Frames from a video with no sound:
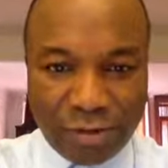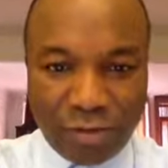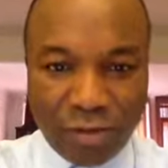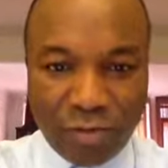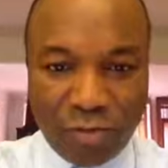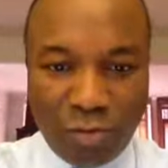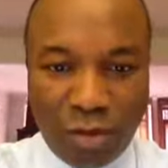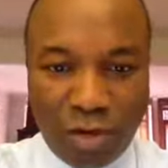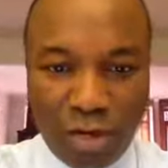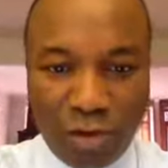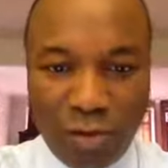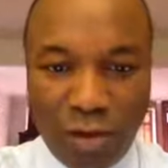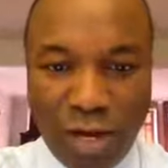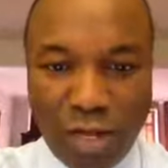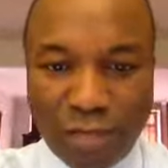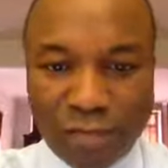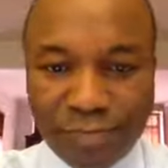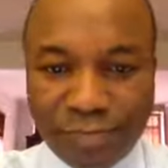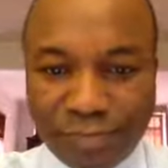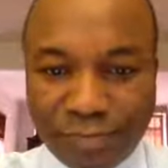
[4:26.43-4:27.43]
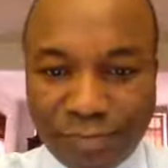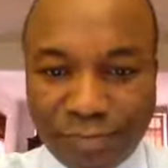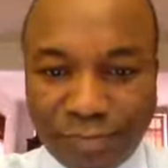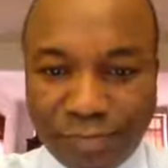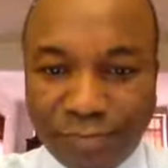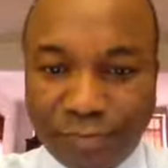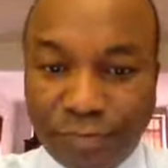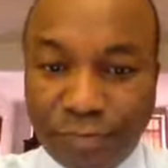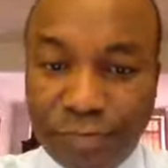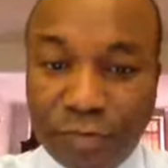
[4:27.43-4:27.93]
good morning. Well,
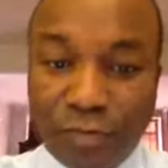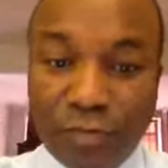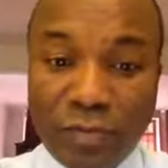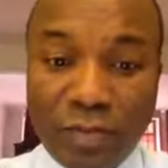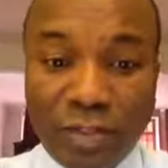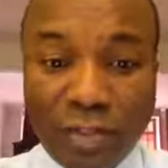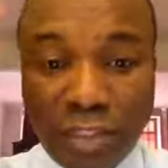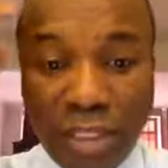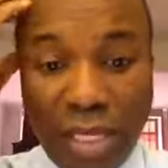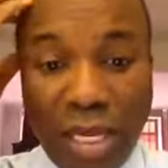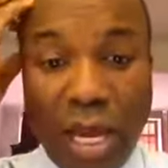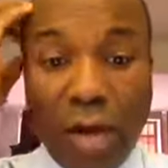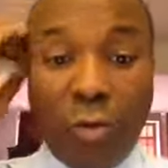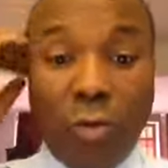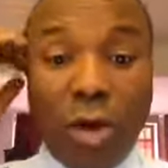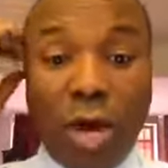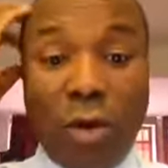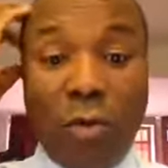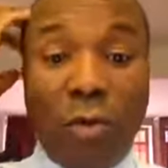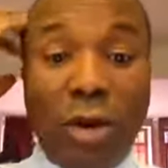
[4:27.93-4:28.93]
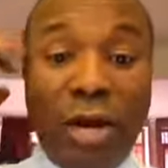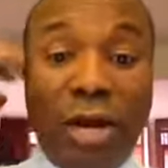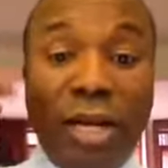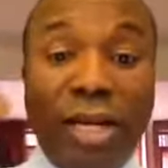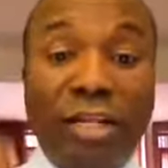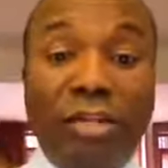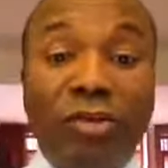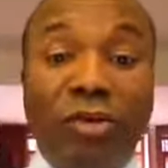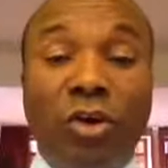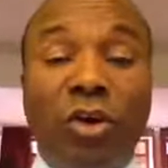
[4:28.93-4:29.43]
yeah, we're, we're
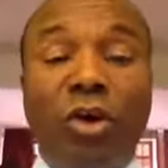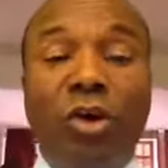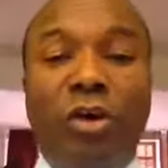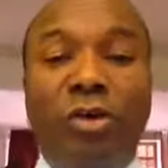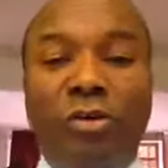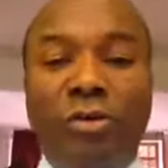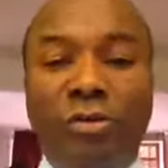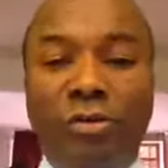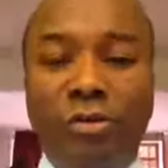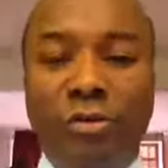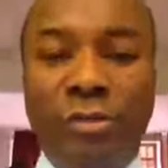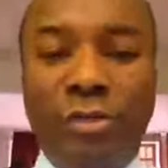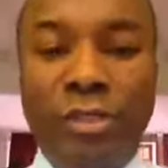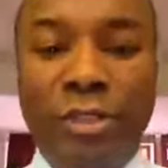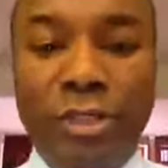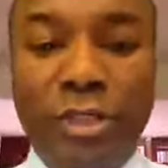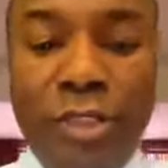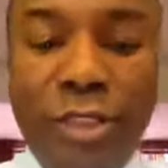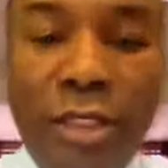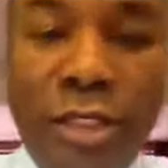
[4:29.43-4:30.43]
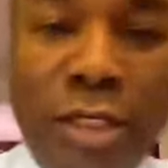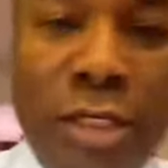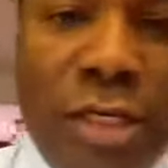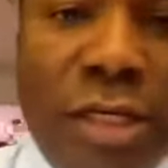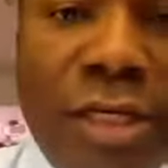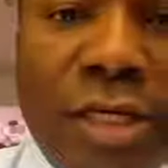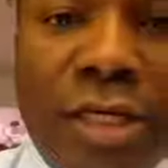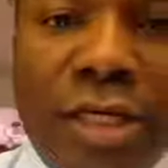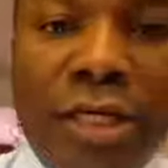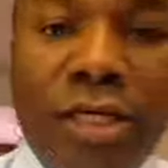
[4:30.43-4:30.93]
ready to go.
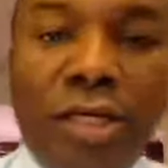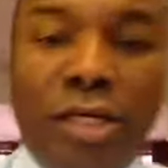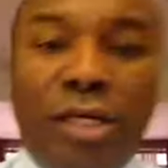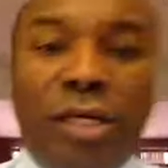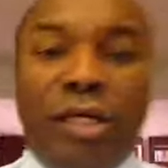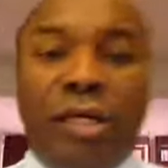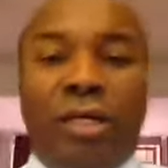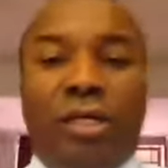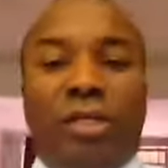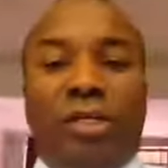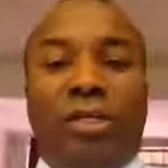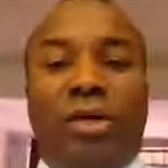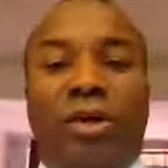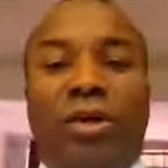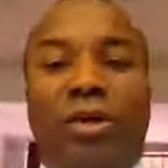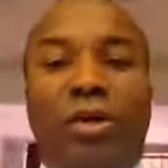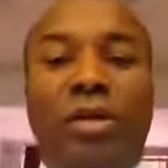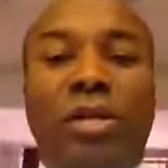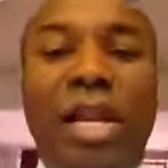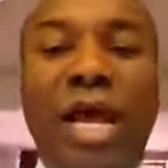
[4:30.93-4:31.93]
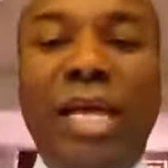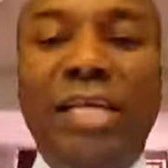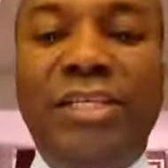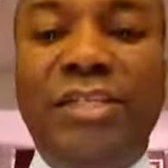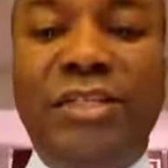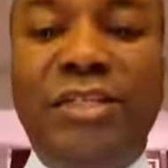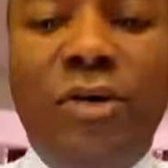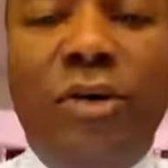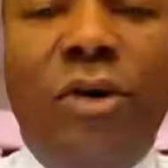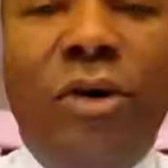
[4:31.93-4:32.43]
So
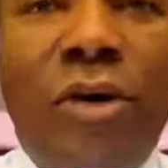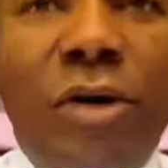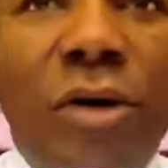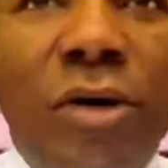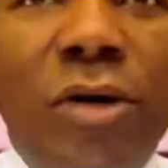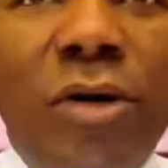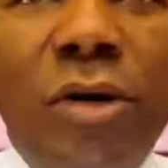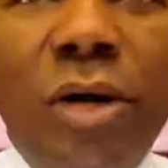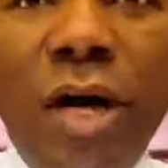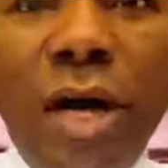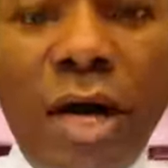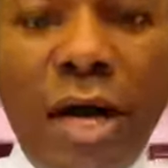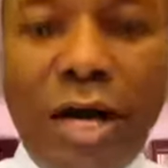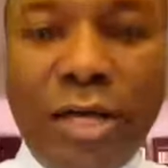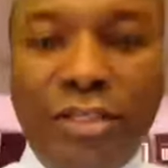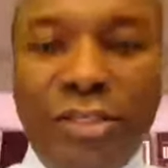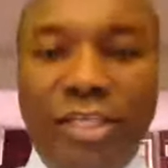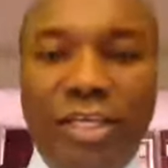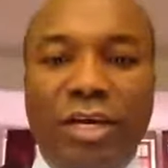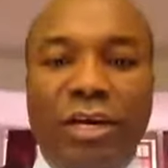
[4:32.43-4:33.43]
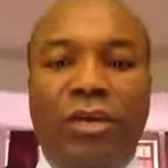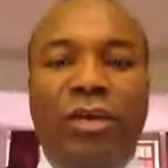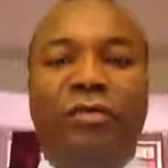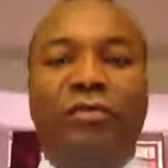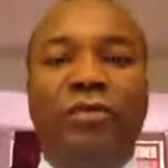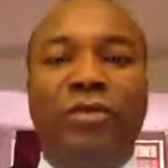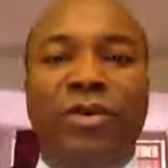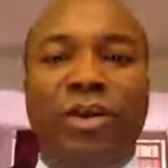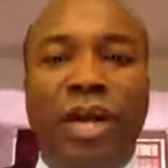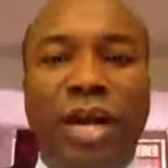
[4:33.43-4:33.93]
nice to uh, see all
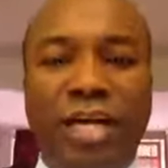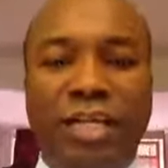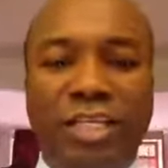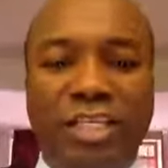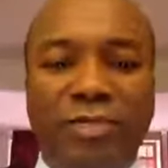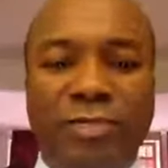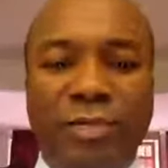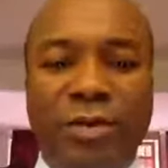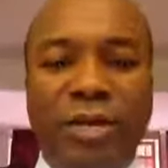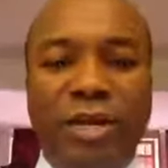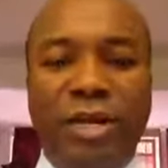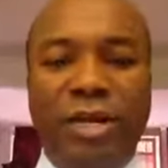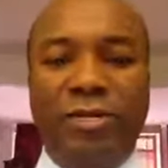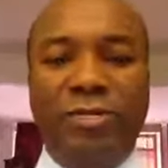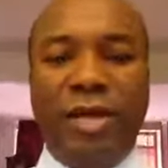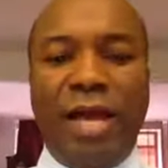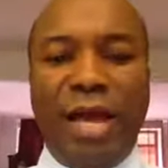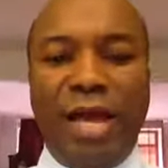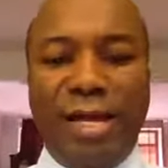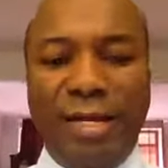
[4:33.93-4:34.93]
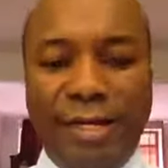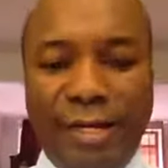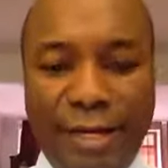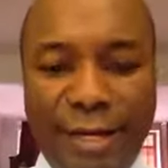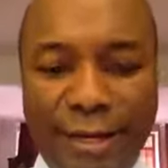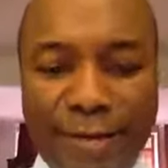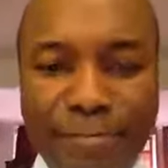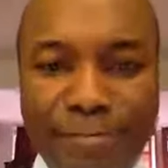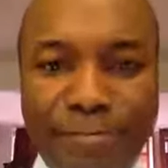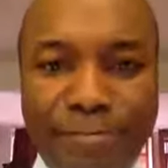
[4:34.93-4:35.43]
of you here this morning, and
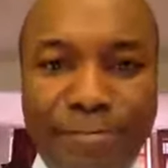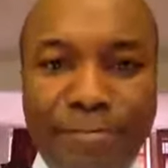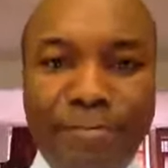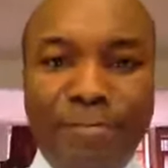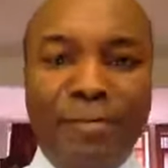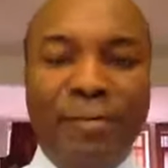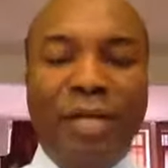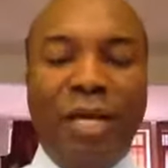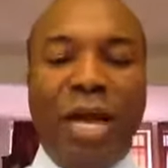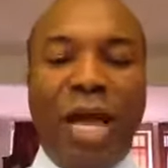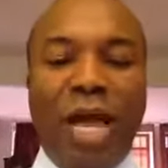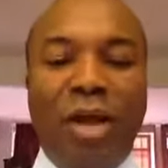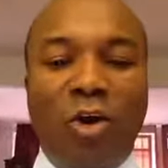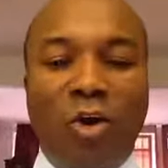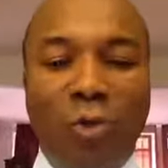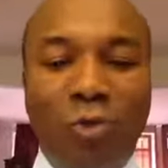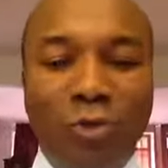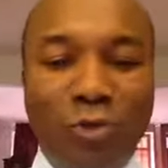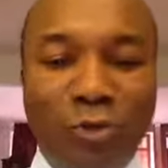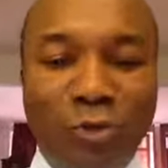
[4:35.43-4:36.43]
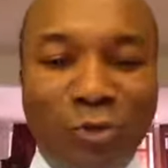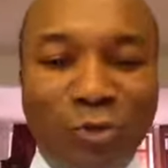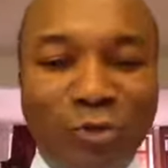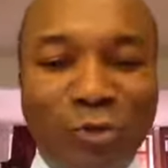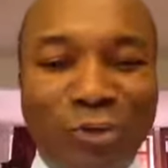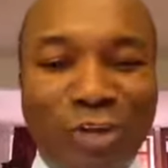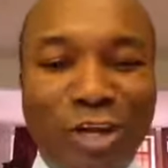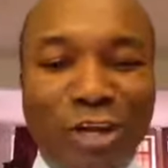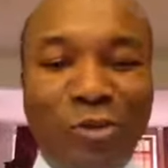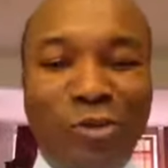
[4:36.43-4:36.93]
um, I hope you
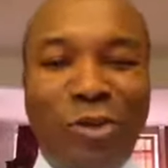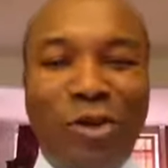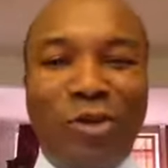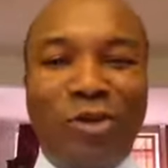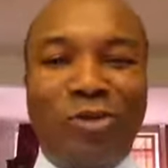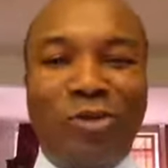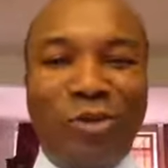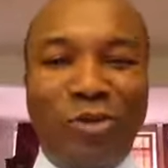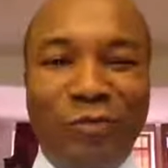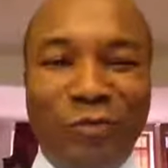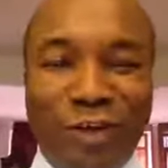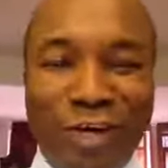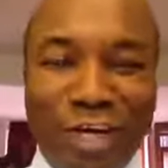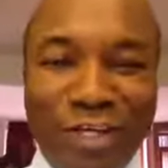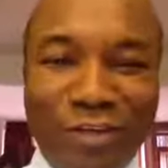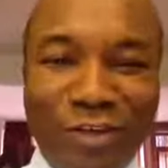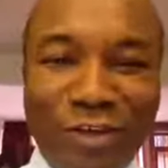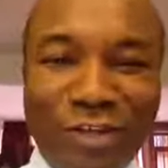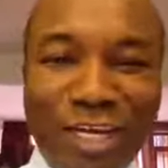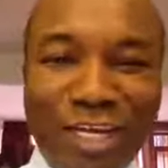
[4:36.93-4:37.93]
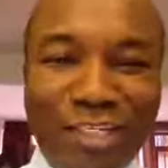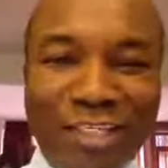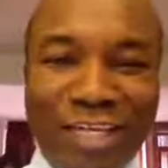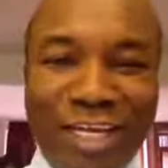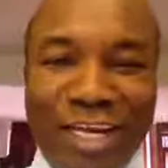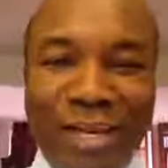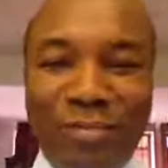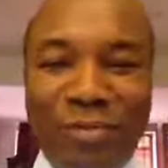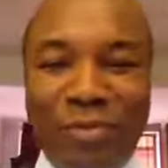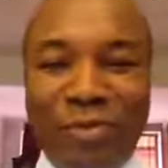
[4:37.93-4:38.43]
today you got notification.
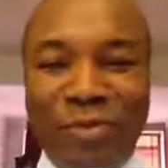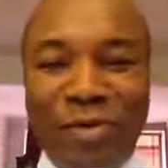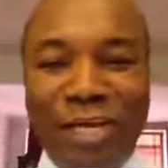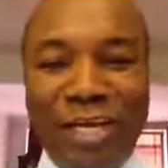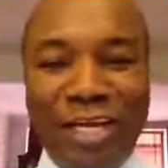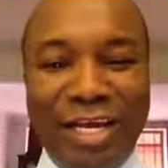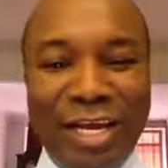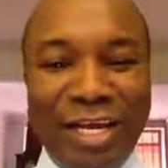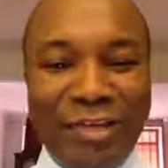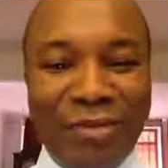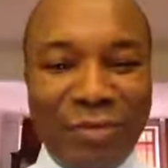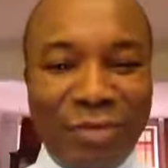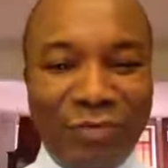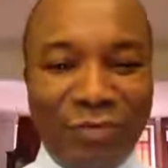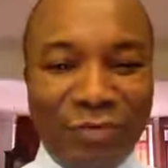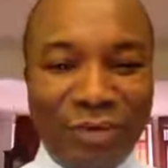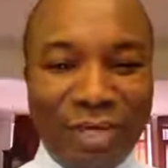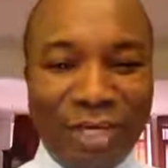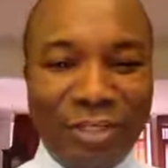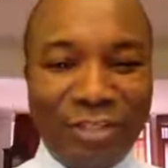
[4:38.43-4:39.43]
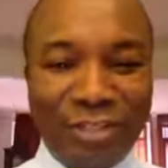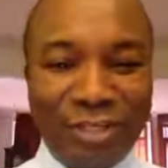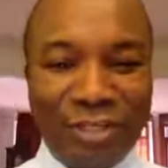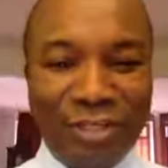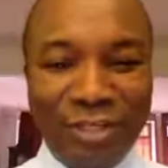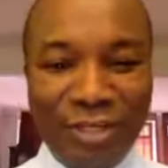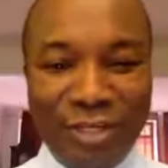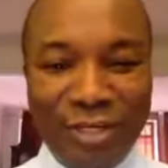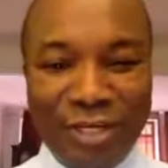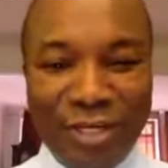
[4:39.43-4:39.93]
Yesterday people didn't get notification.
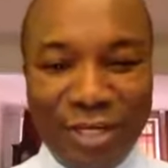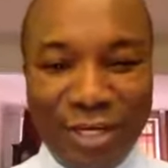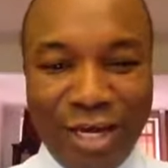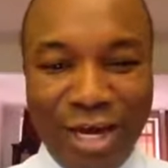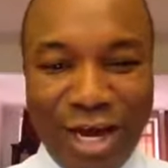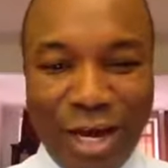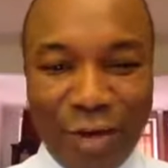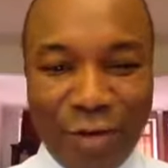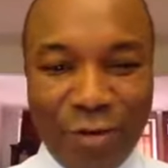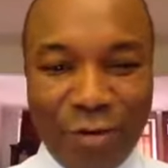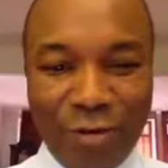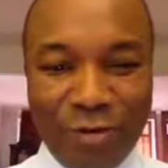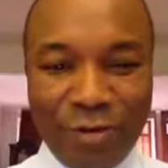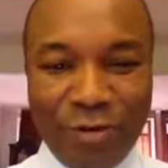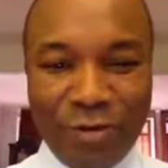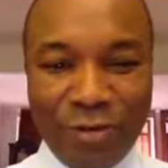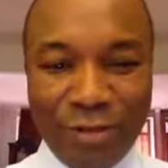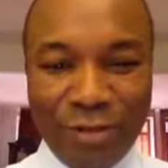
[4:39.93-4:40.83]
I hope